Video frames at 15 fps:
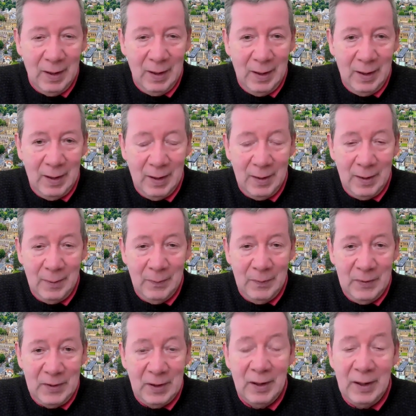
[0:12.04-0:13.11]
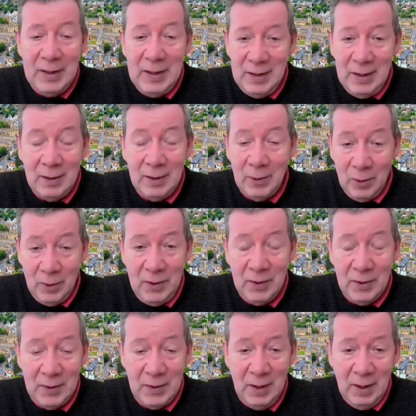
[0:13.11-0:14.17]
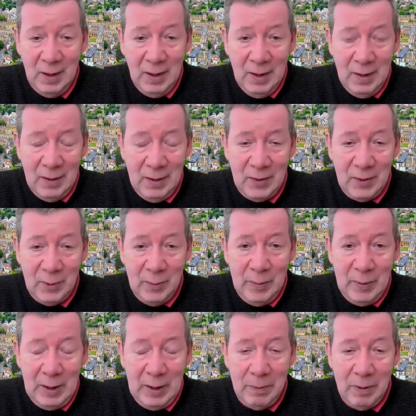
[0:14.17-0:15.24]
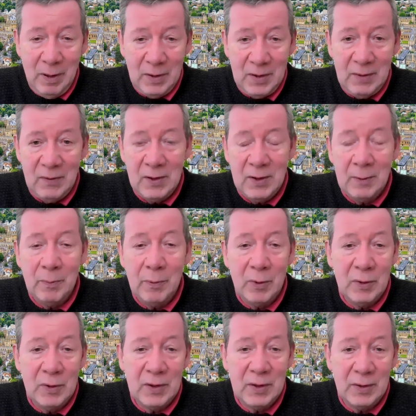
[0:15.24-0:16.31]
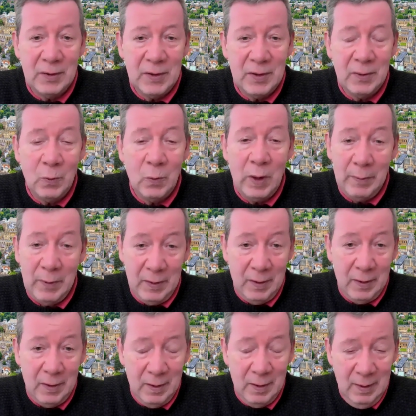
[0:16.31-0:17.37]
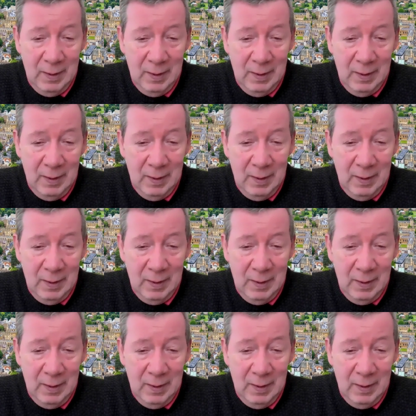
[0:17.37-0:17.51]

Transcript: And I'm delighted, honoured to be part of this important webinar.